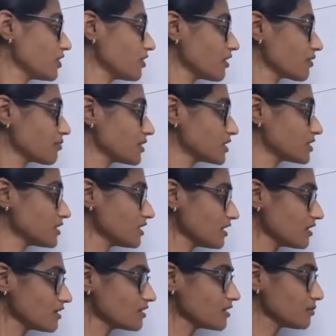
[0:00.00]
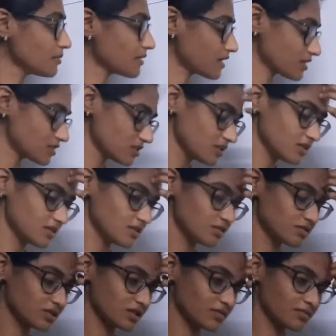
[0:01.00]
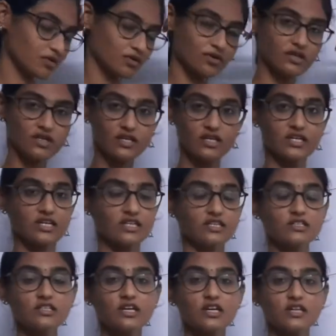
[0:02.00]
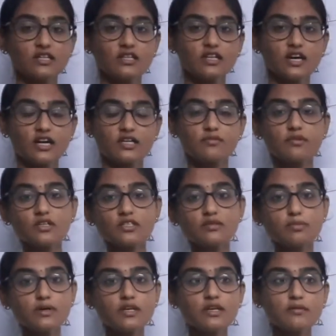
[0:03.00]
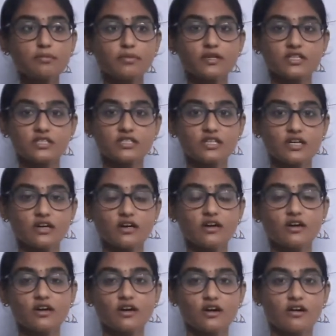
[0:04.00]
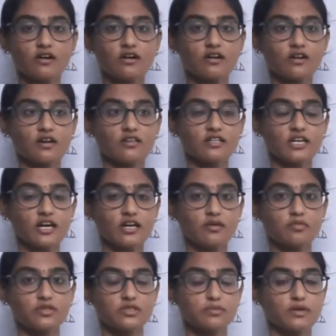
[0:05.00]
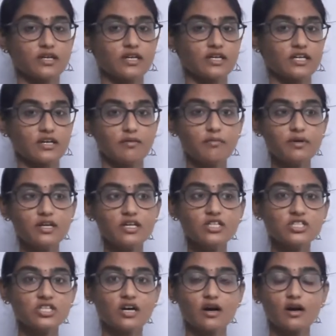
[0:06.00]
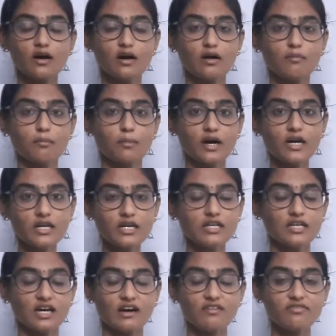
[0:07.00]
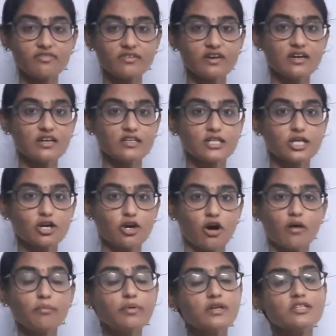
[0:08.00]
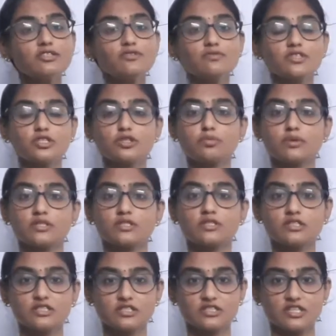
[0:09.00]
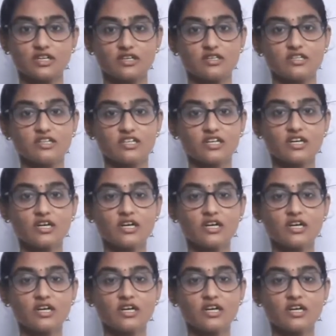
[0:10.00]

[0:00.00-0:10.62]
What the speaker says: you are measuring the pressure using Bourdon gauge, the atmospheric pressure or the atmospheric temperature might affect the components which is present inside it.